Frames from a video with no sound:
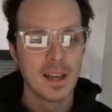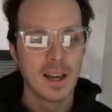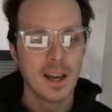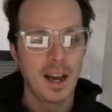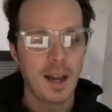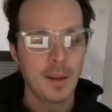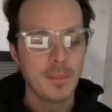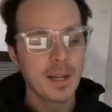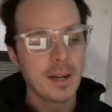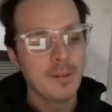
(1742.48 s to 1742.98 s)

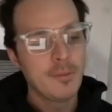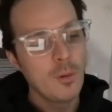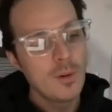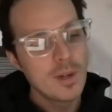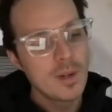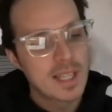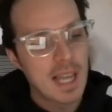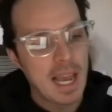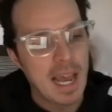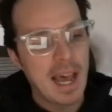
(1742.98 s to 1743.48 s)
mean, I've
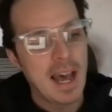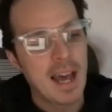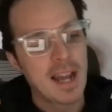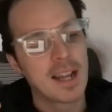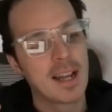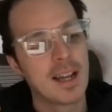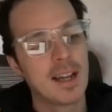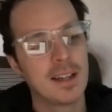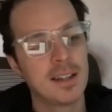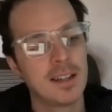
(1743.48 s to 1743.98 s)
always had
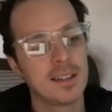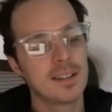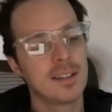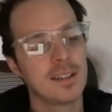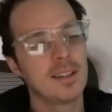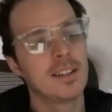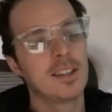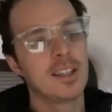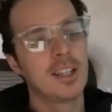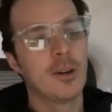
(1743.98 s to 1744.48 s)

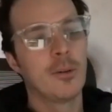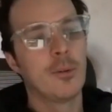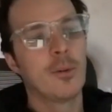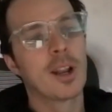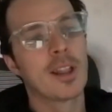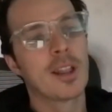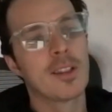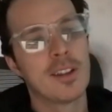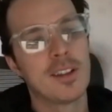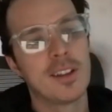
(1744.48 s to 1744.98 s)
one
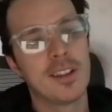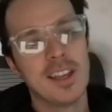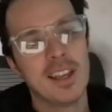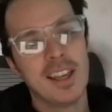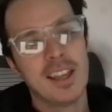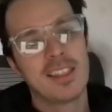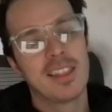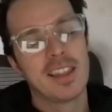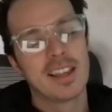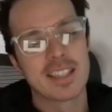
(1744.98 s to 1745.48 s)
of the
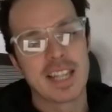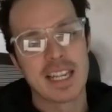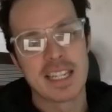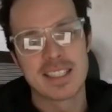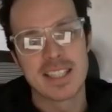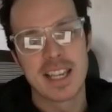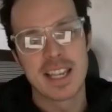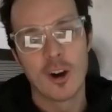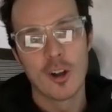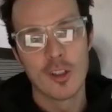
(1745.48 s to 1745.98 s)
things I
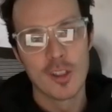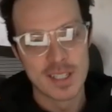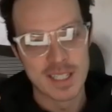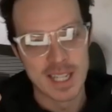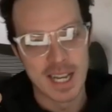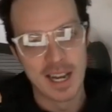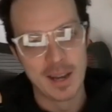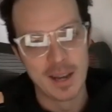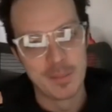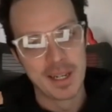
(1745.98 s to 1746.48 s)
say all the time,